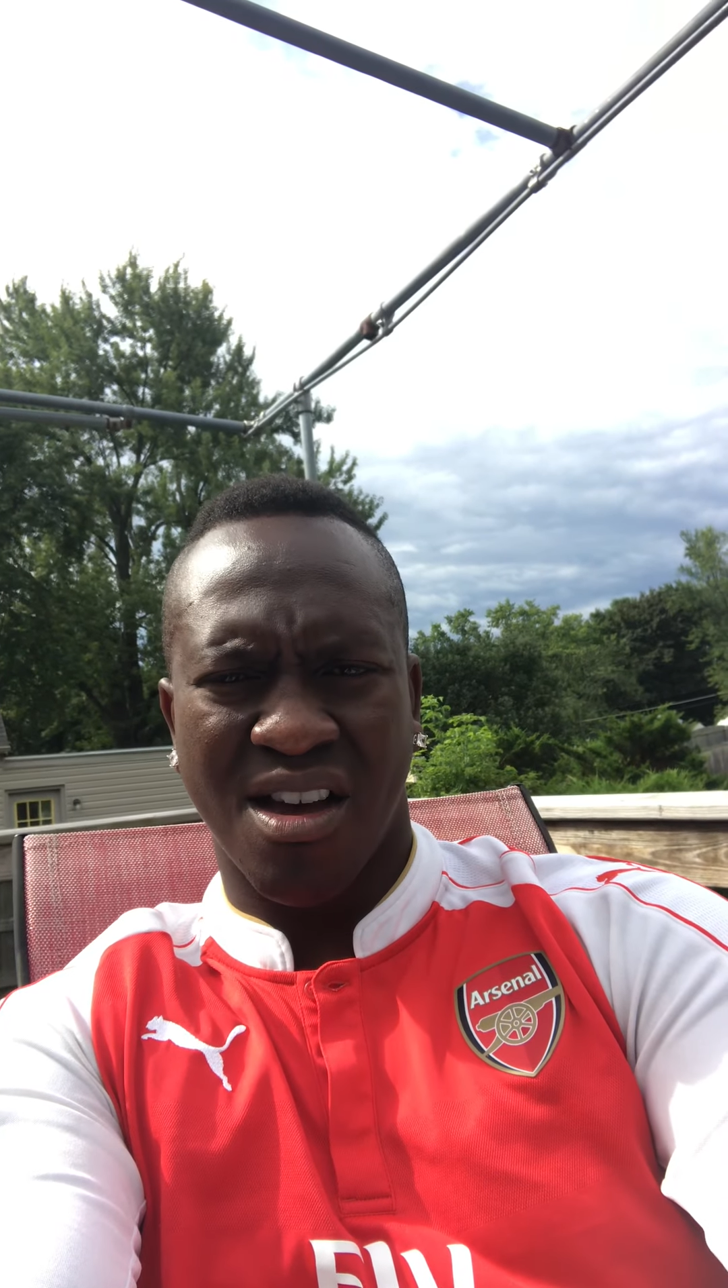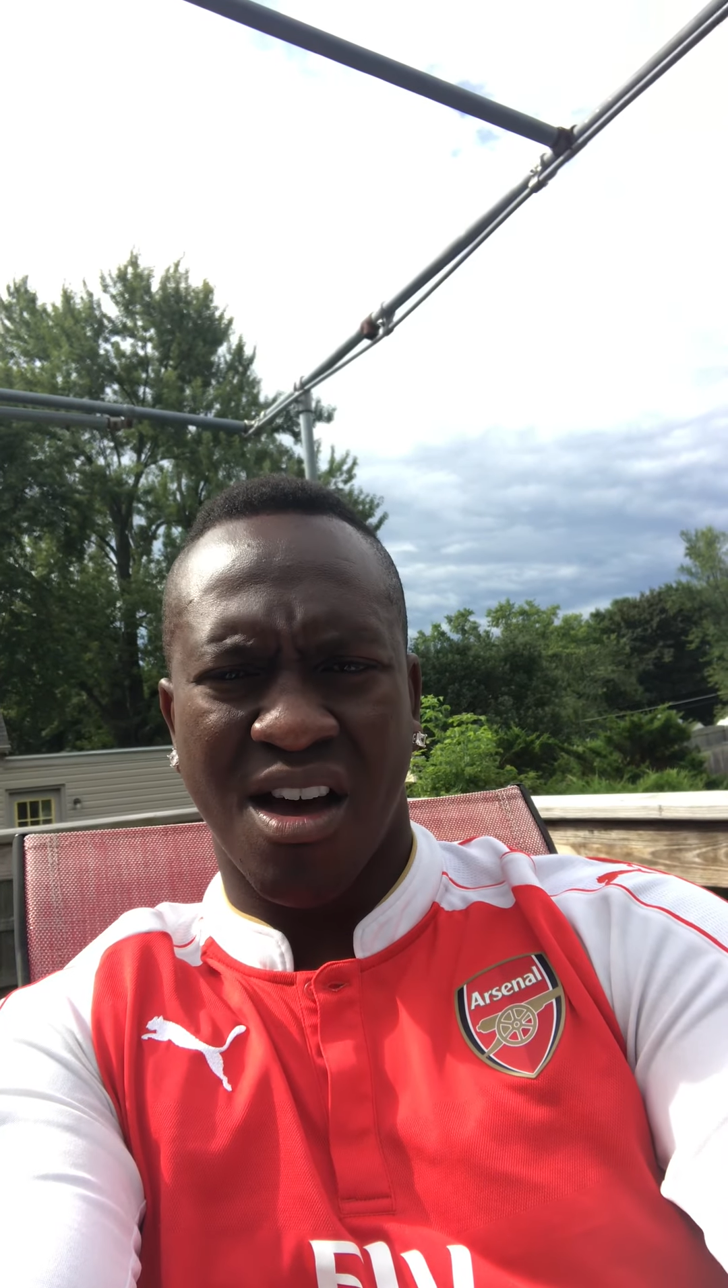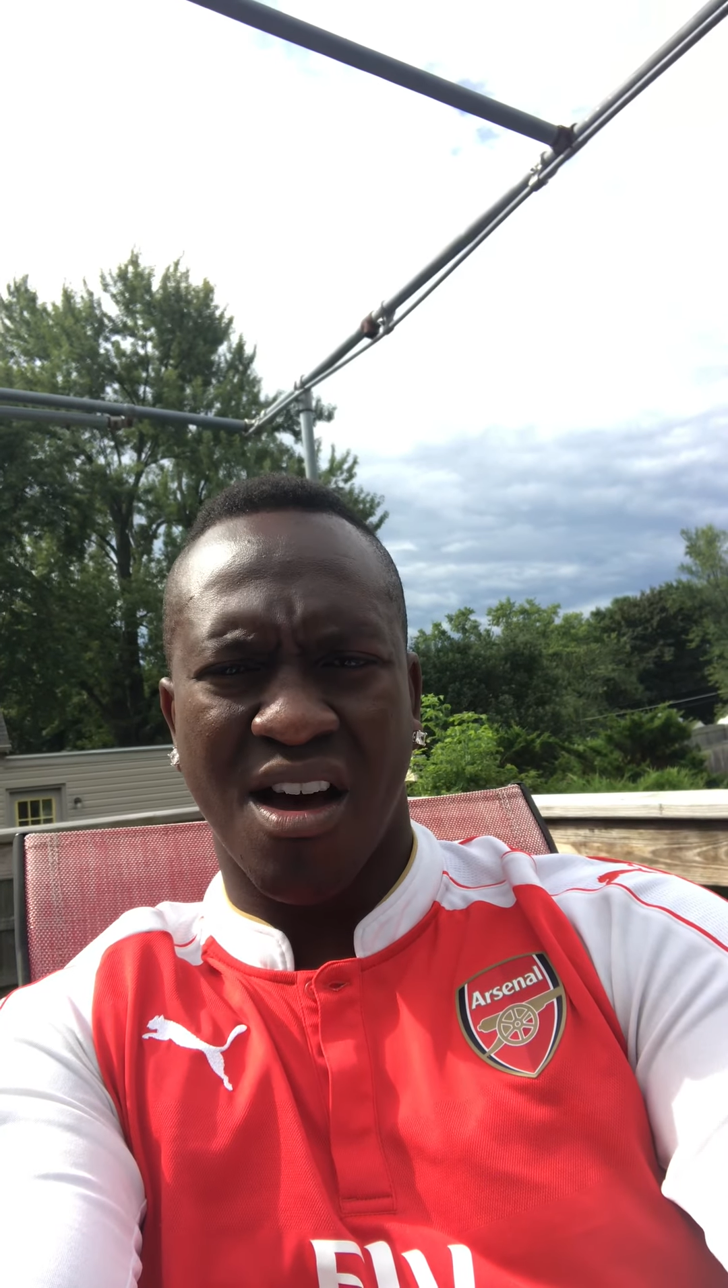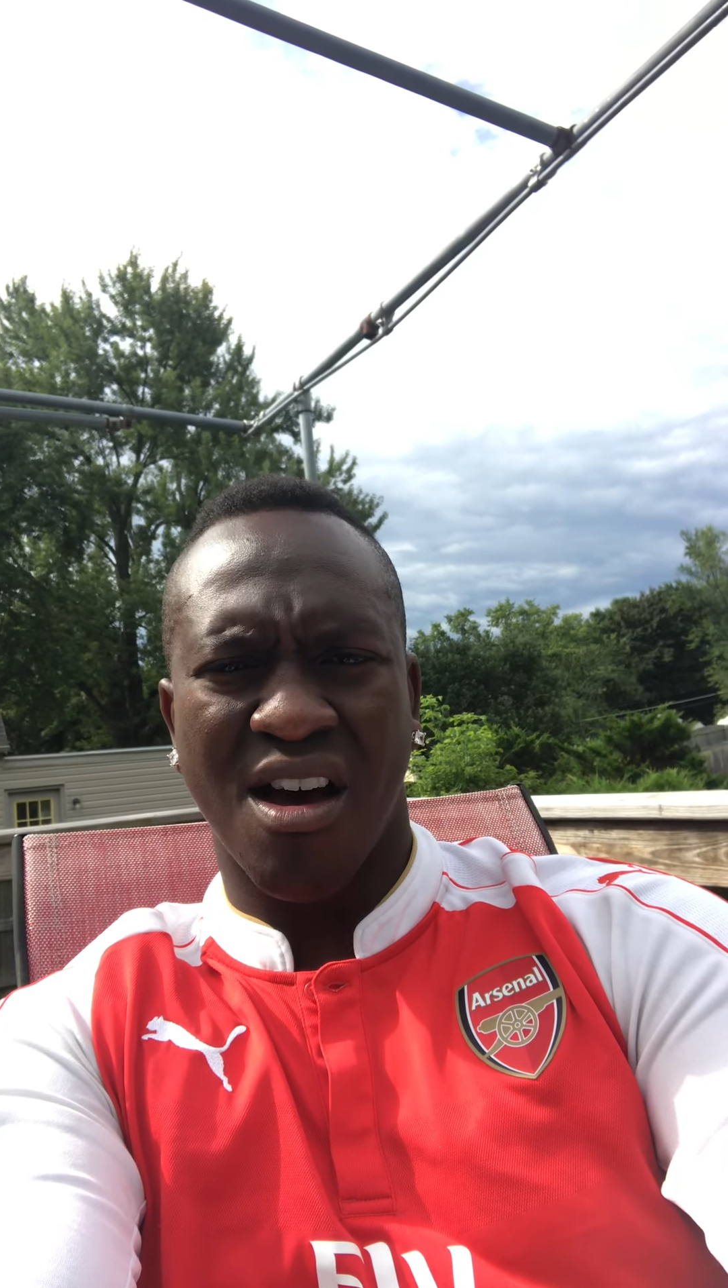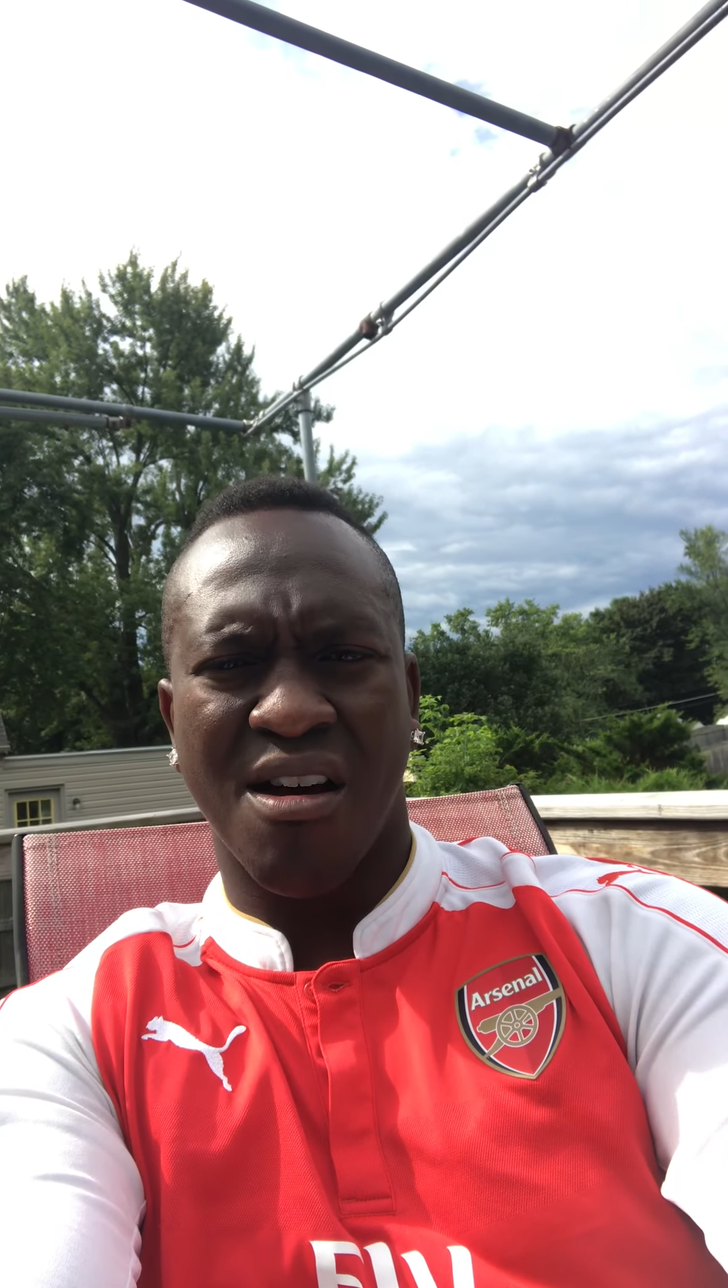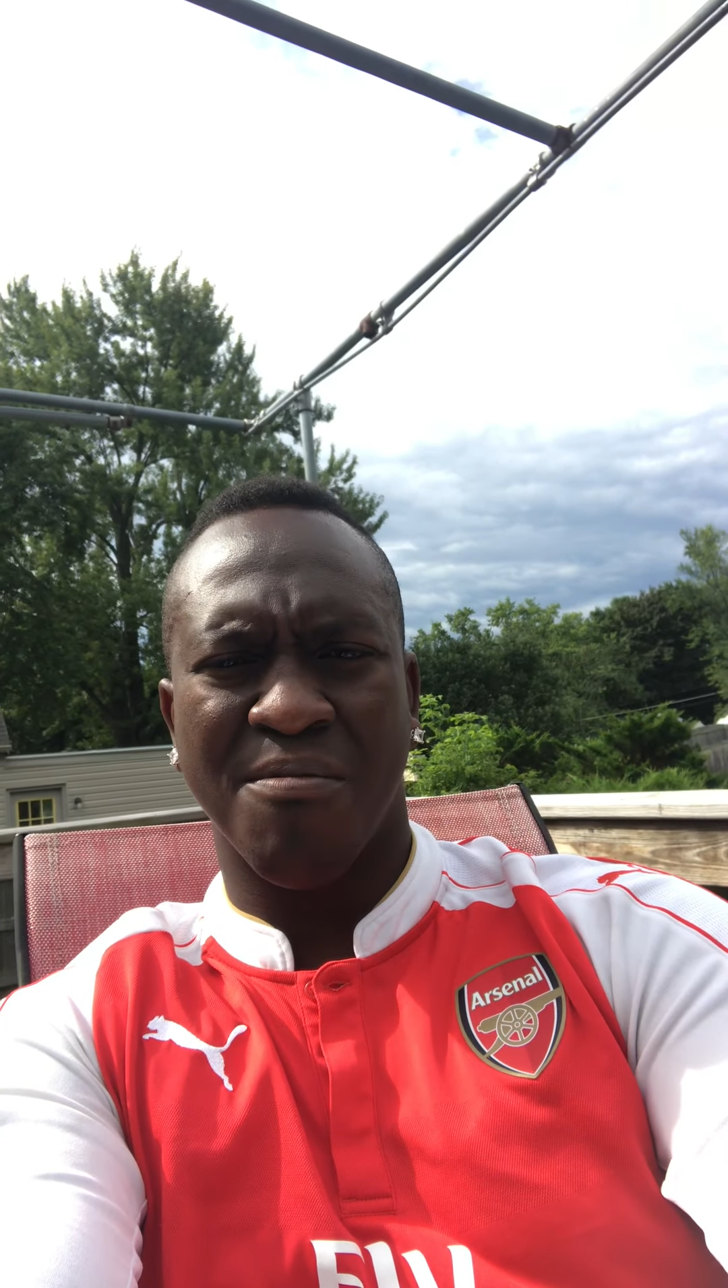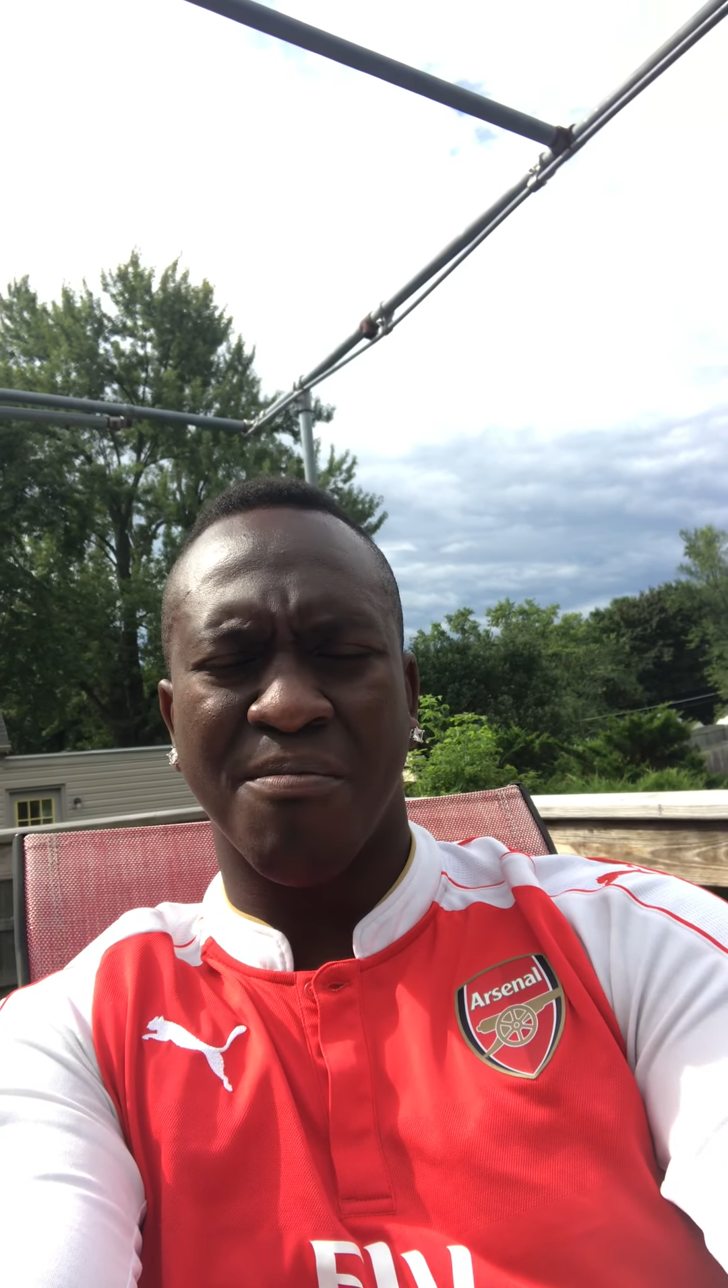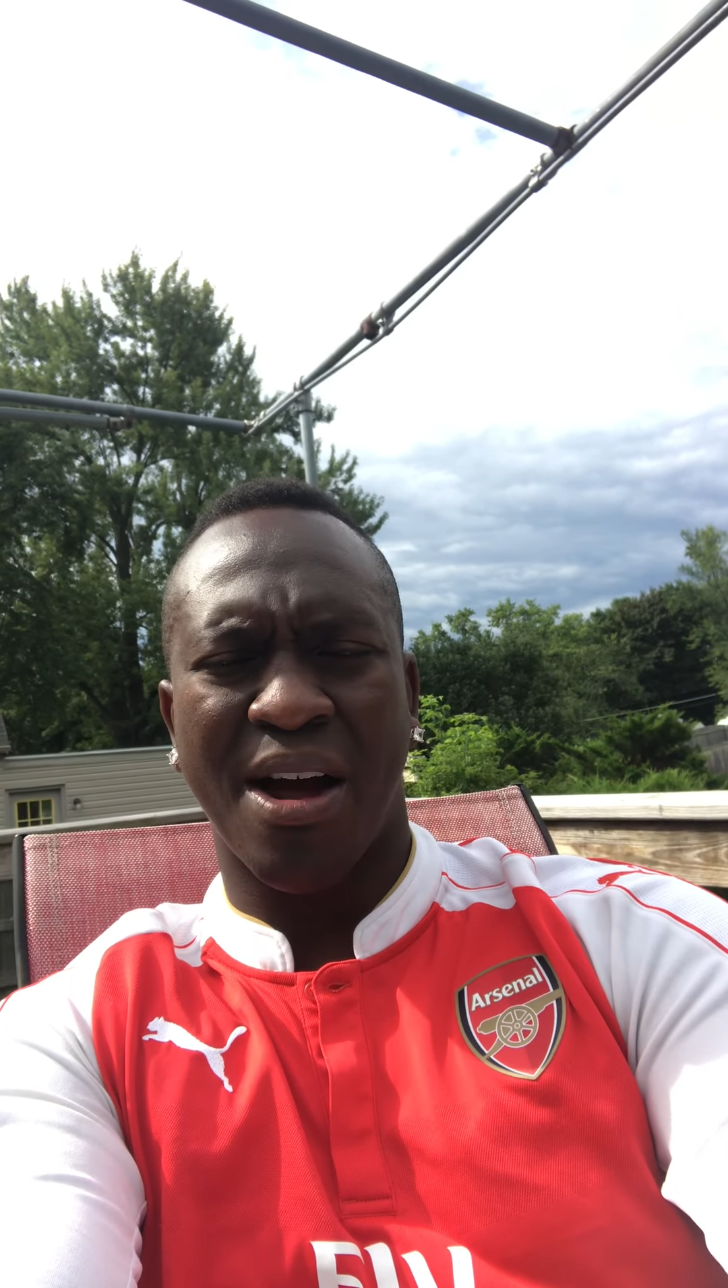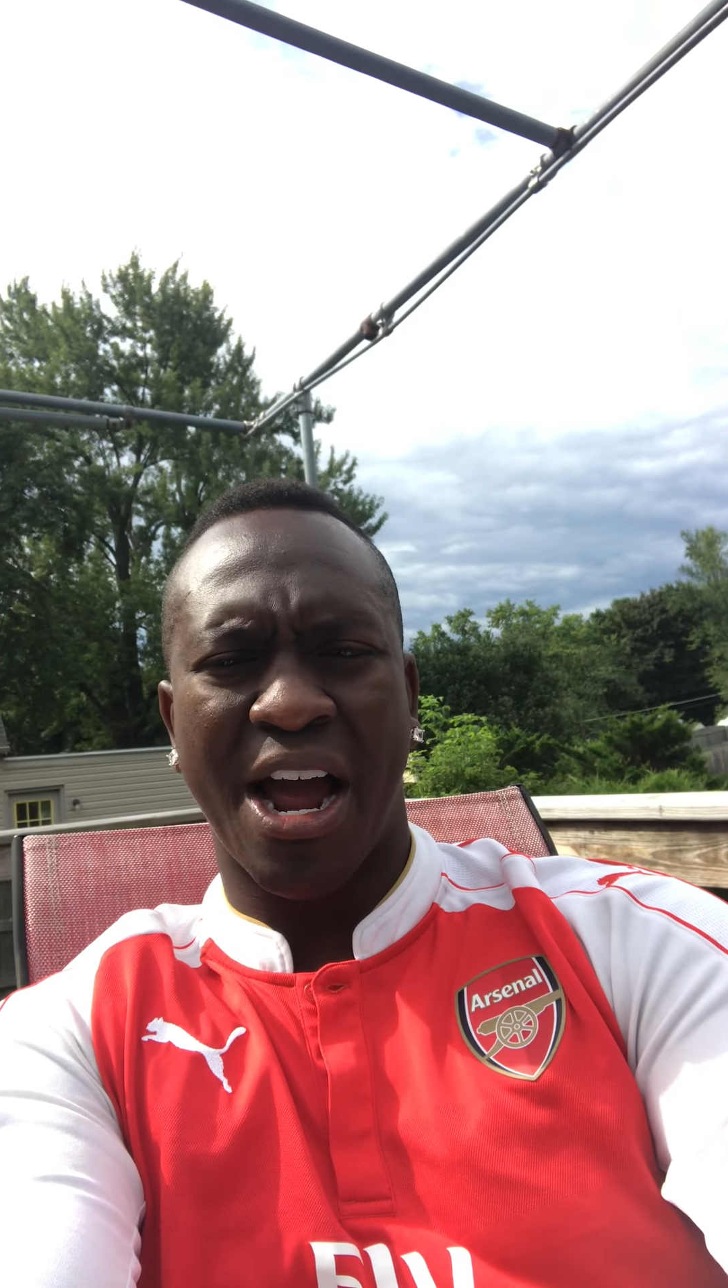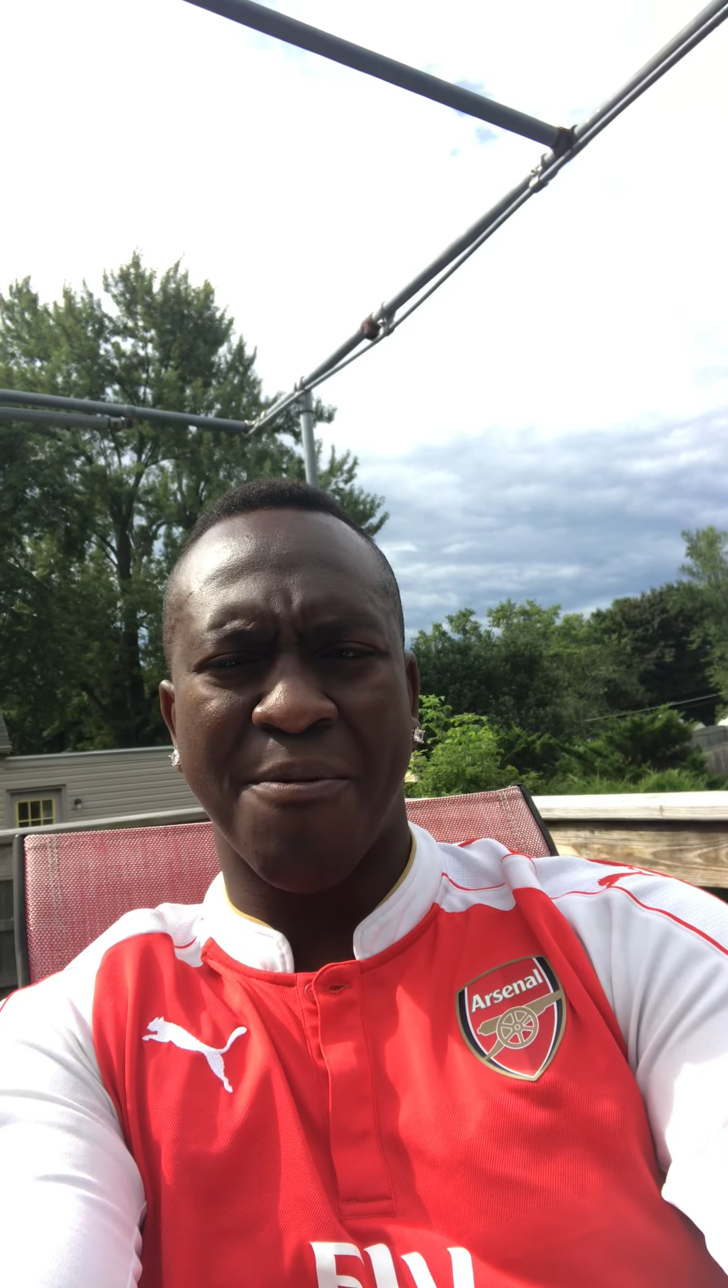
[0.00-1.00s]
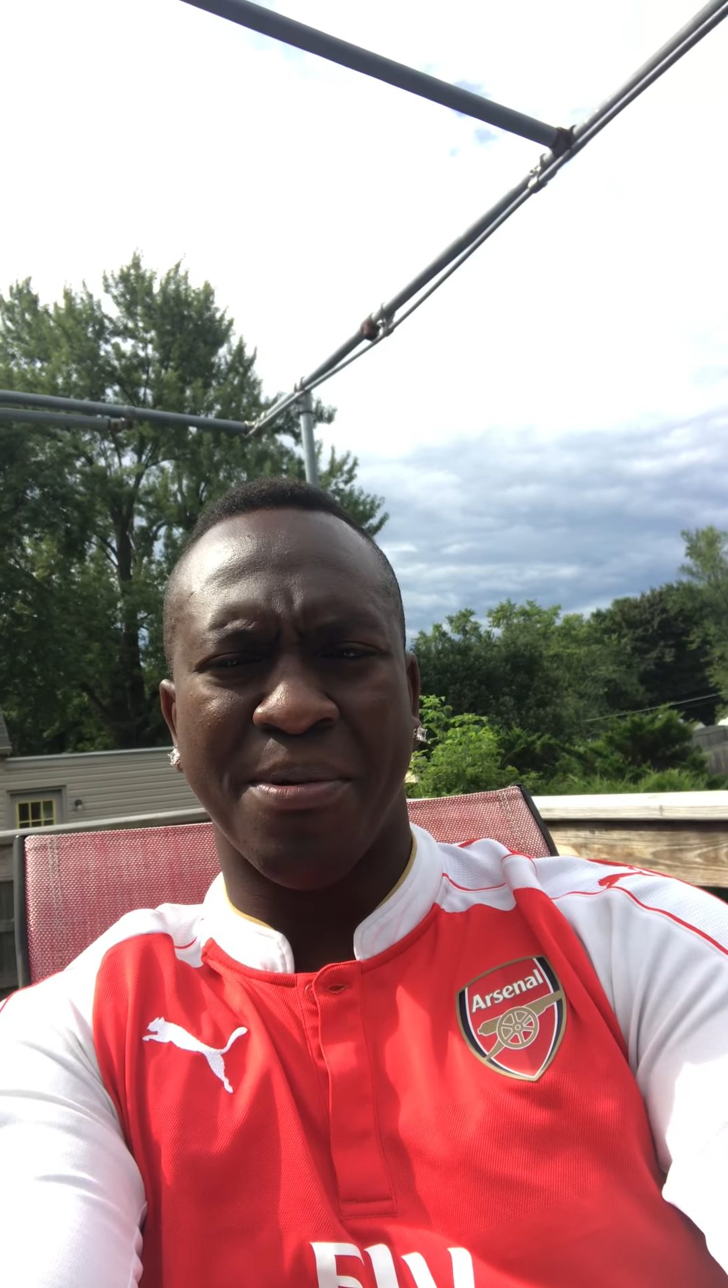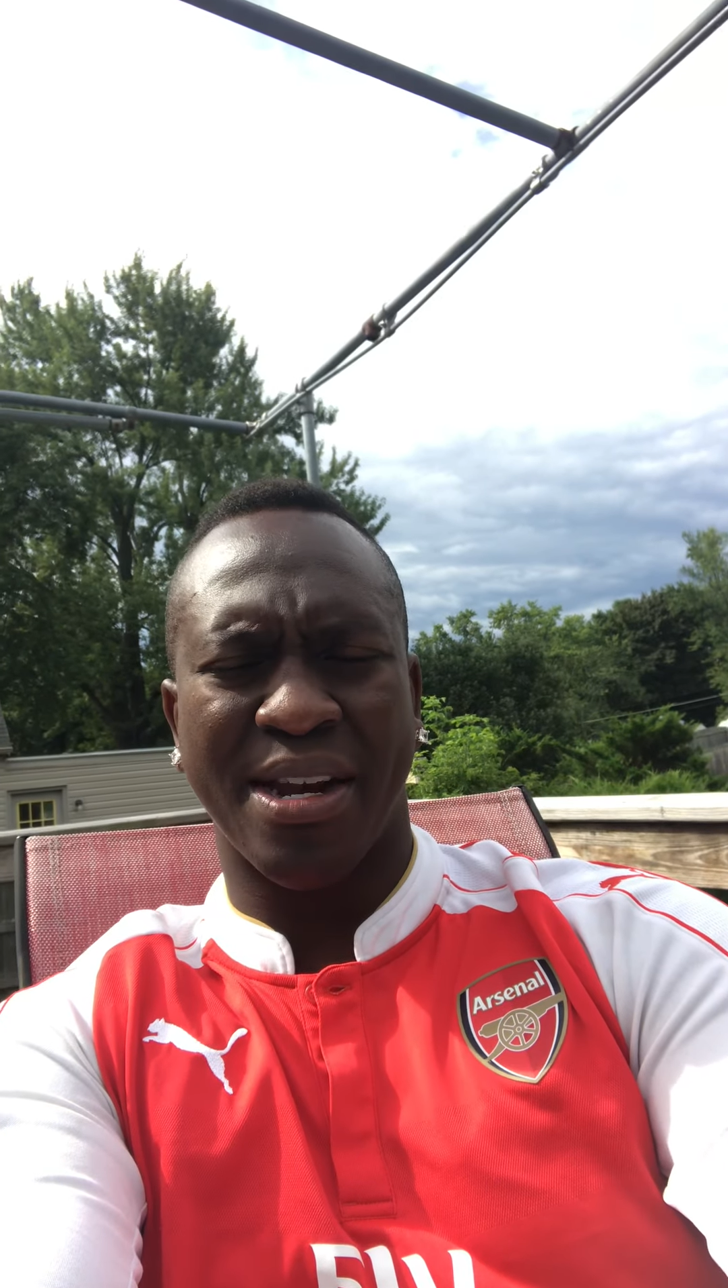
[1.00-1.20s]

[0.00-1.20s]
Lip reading: I